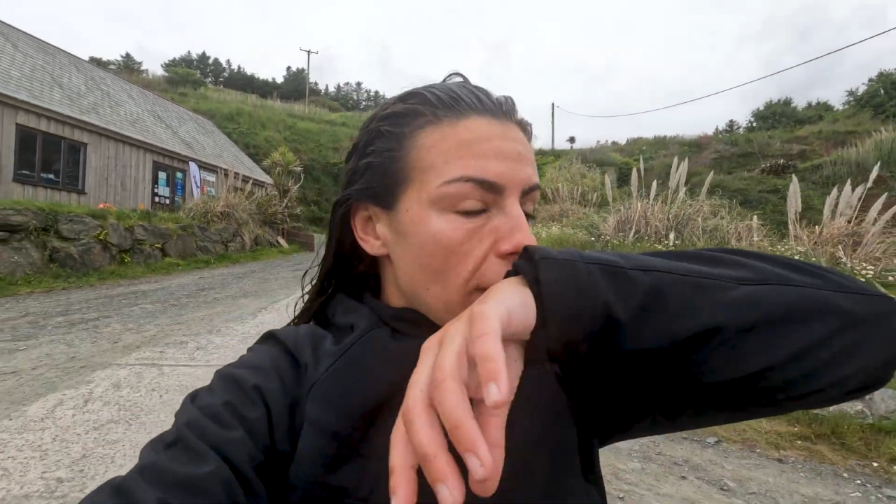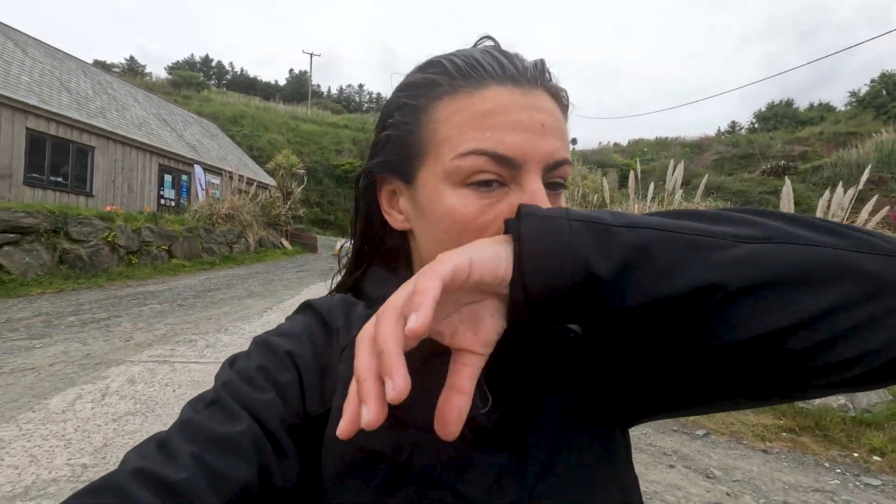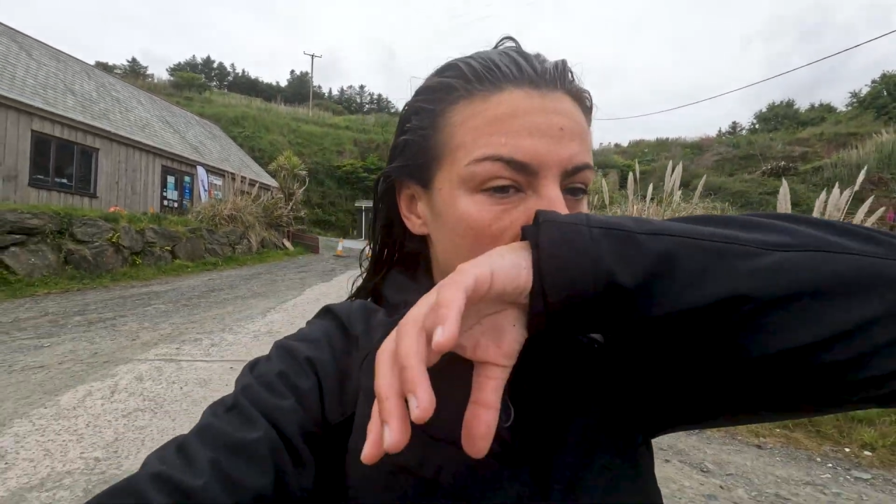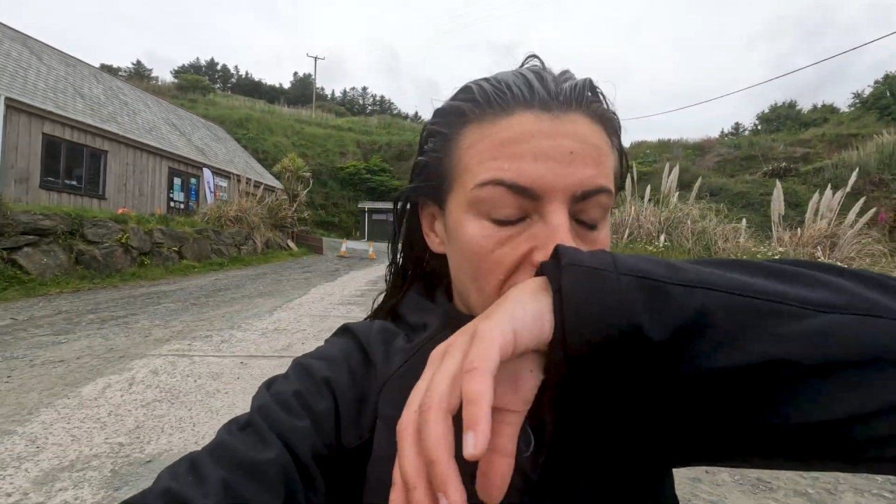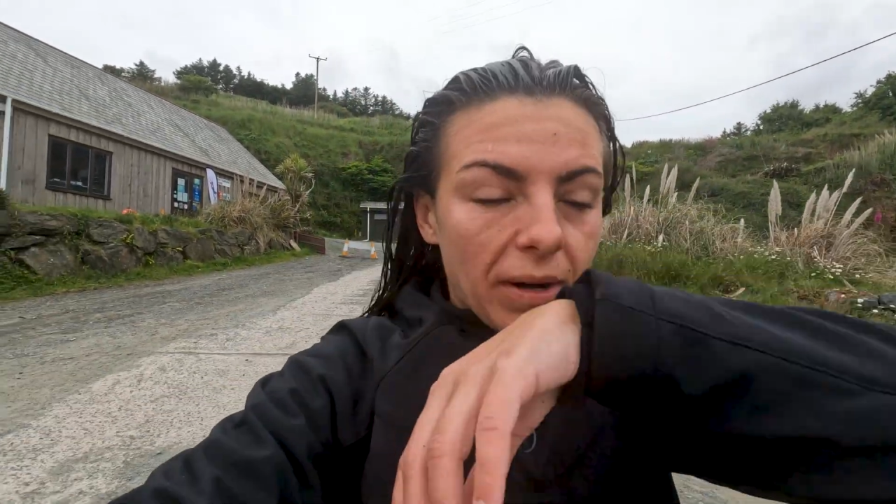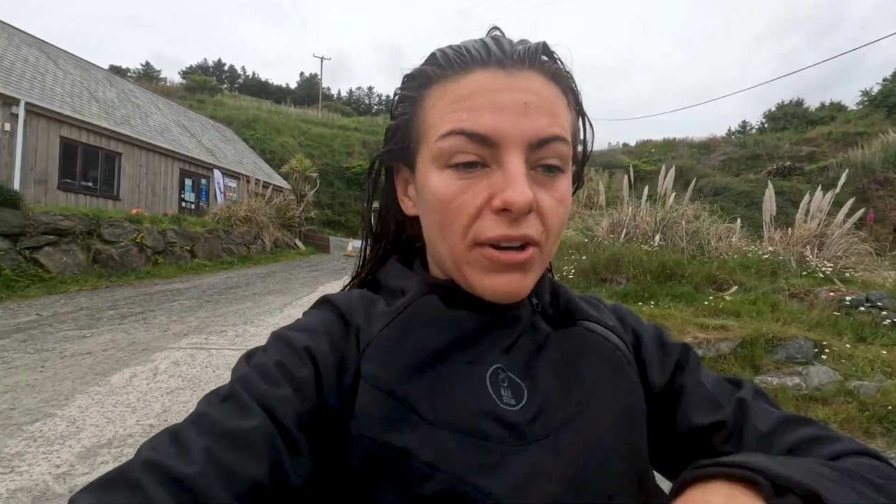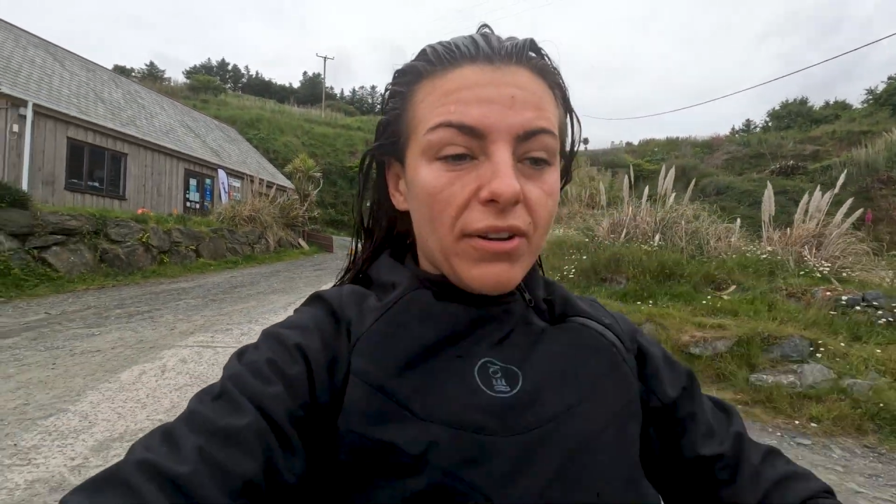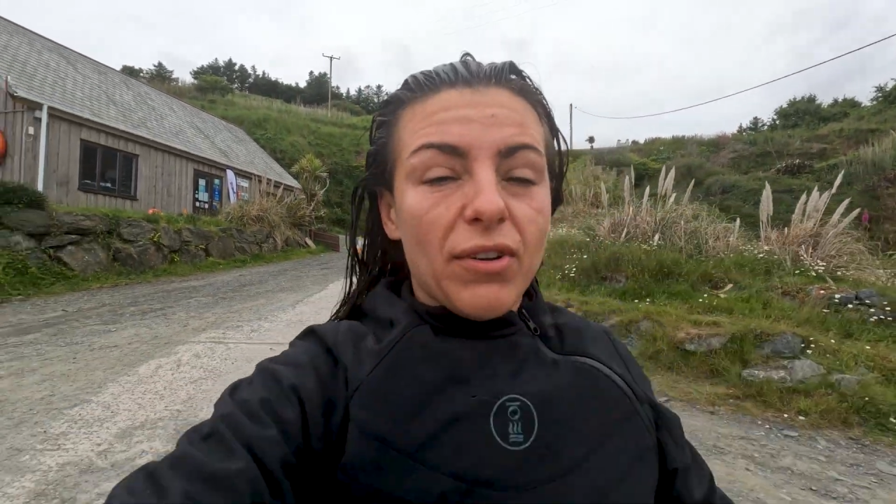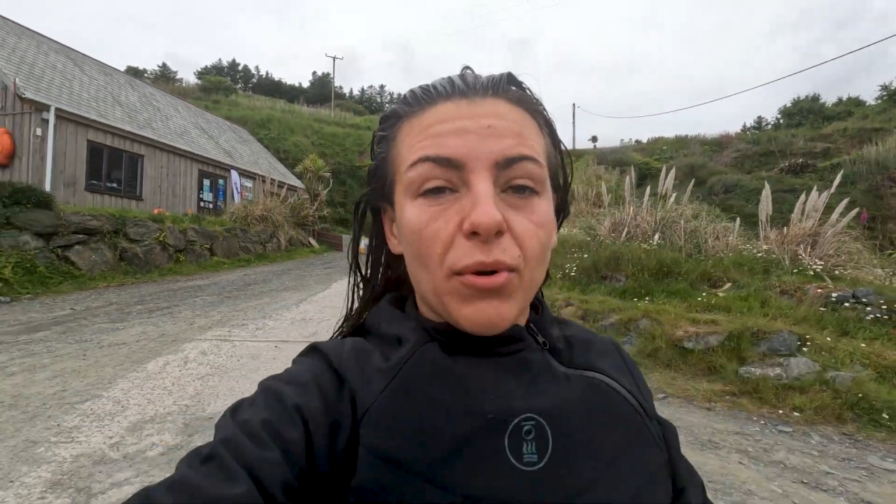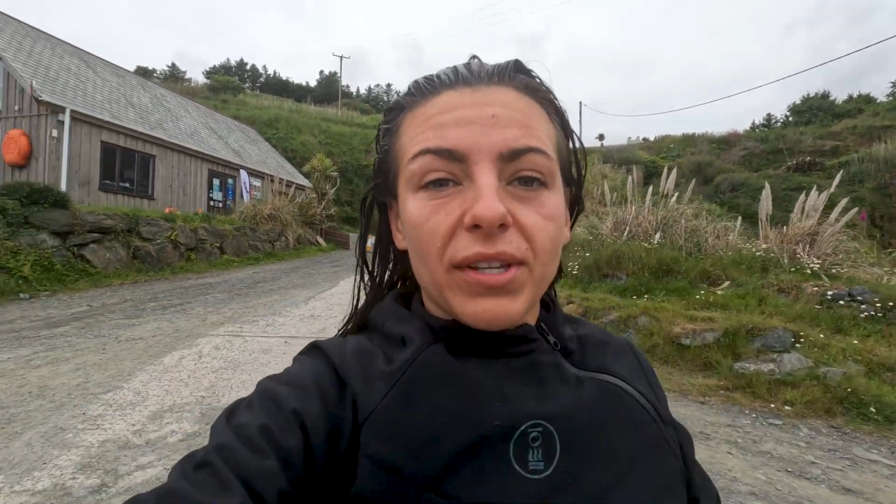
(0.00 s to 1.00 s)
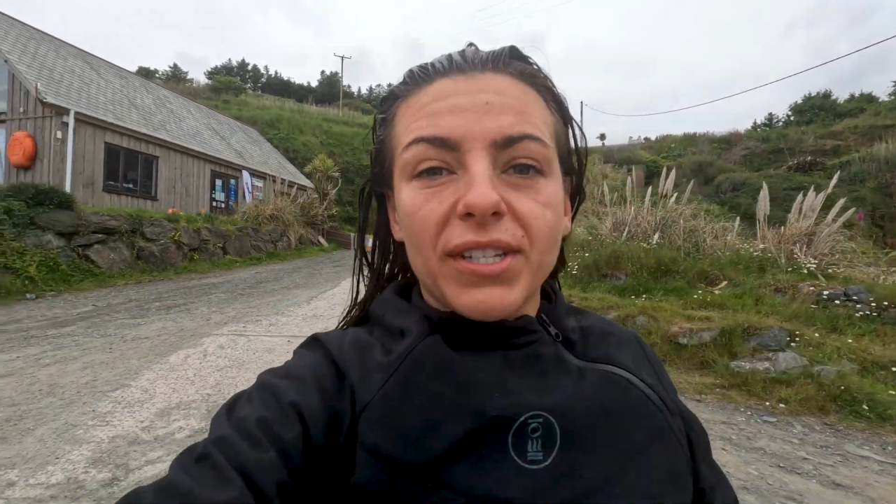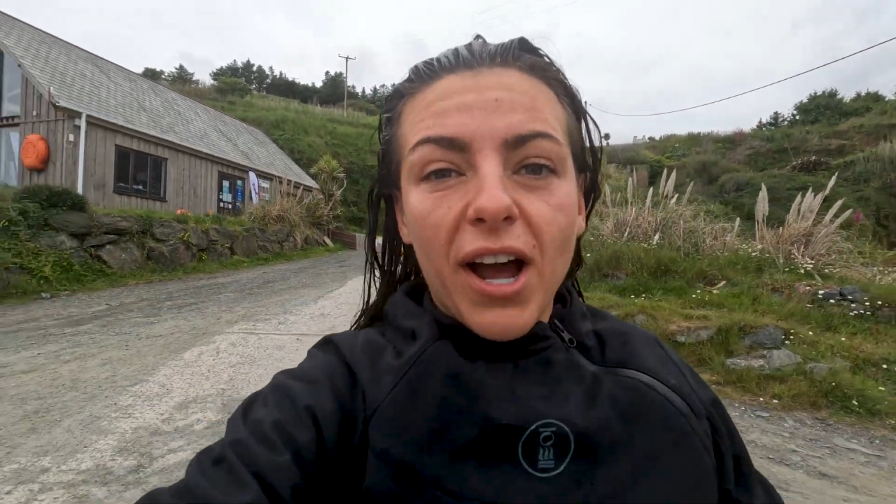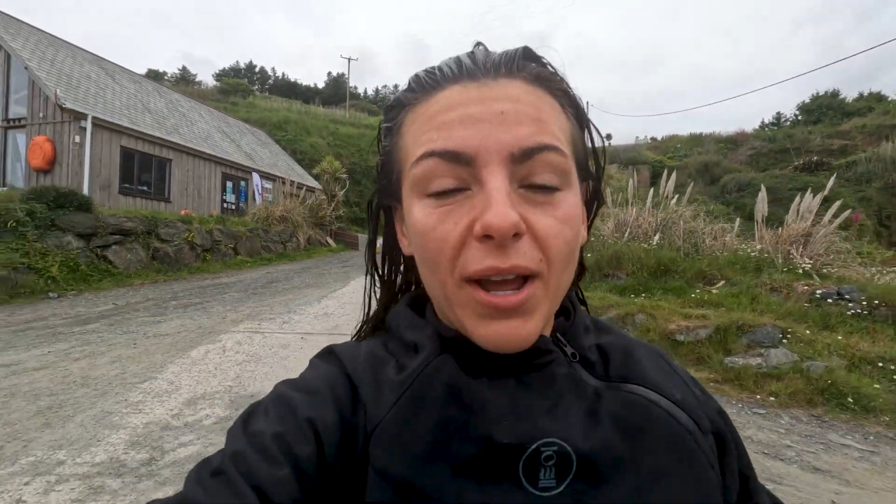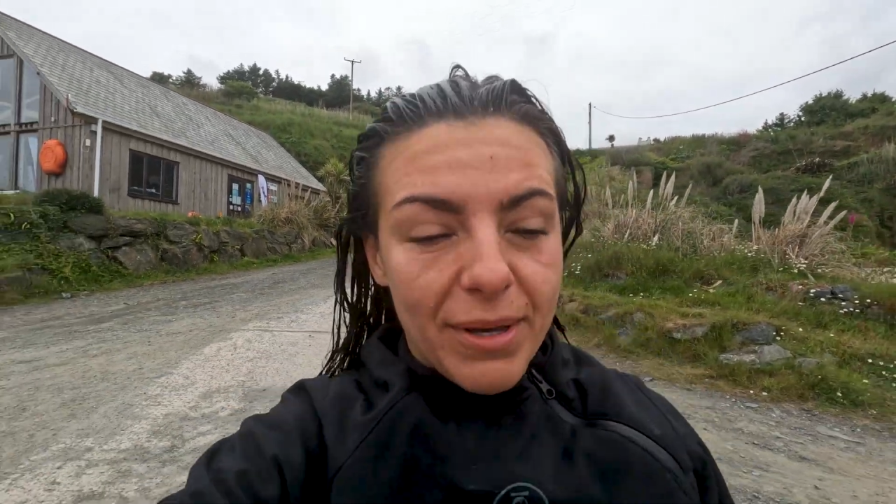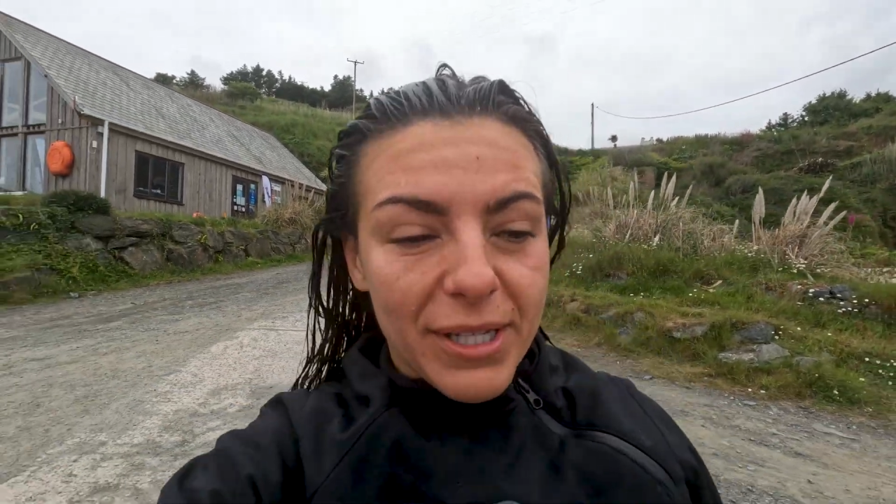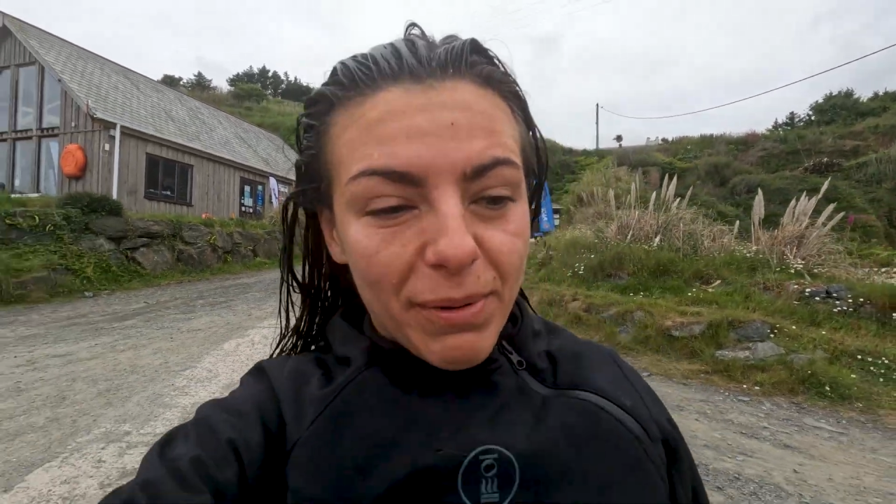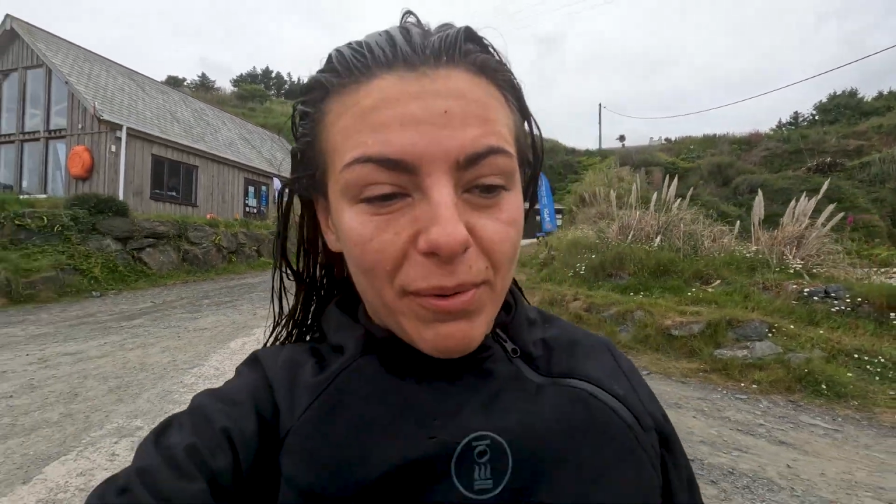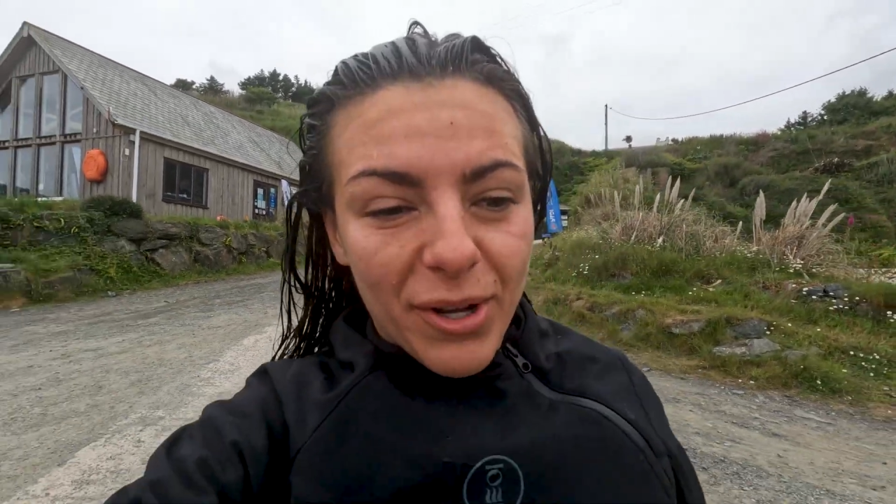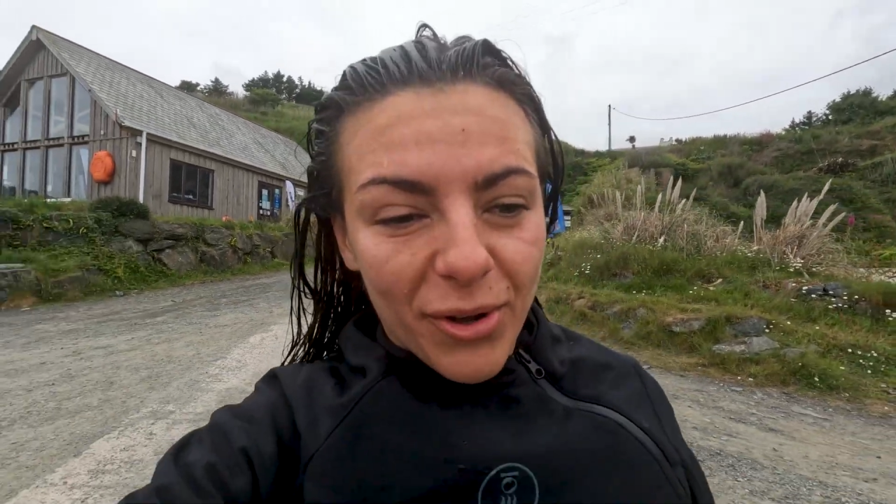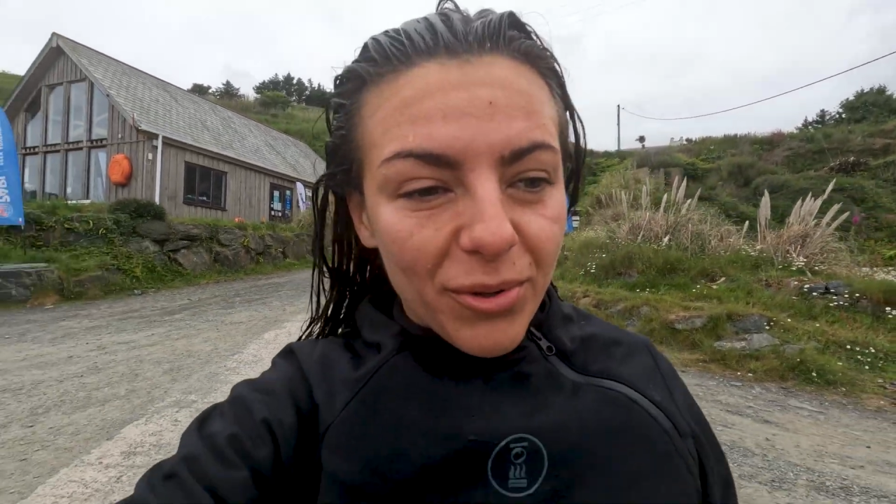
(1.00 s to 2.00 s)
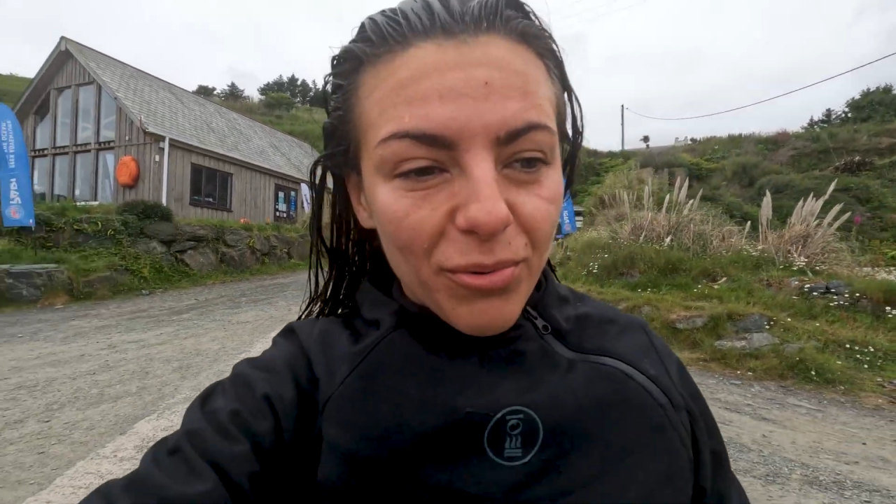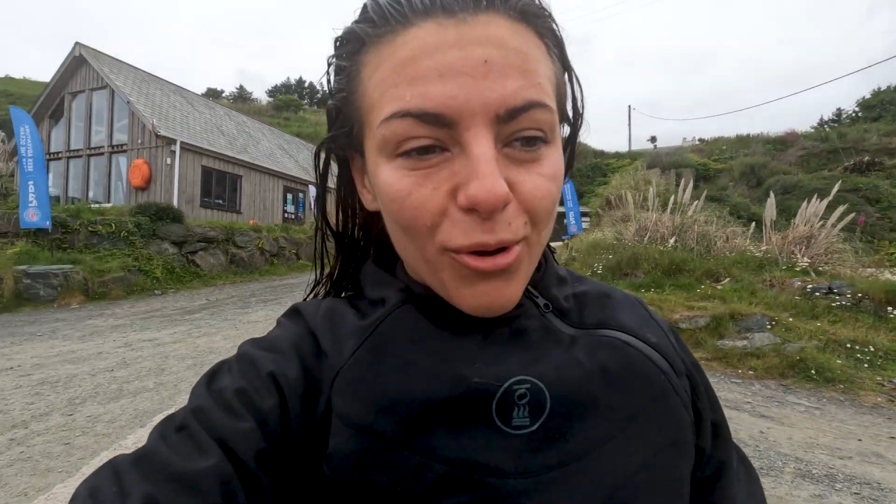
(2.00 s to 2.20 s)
I don't even know what the time is, but we got in